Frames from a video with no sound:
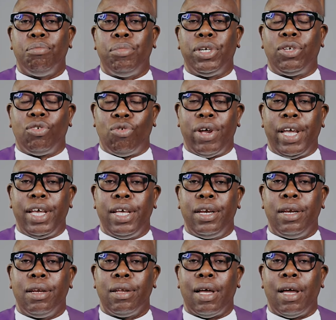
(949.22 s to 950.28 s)

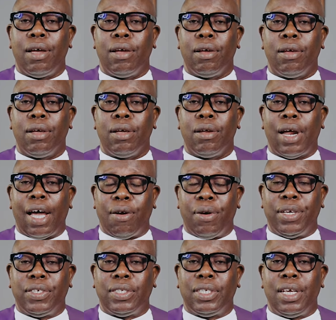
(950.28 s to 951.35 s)
betraying,
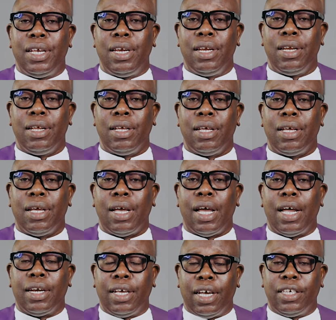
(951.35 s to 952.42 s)
arresting,
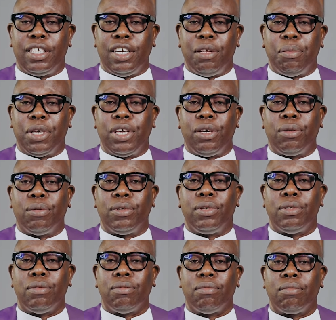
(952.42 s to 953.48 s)
and getting him killed.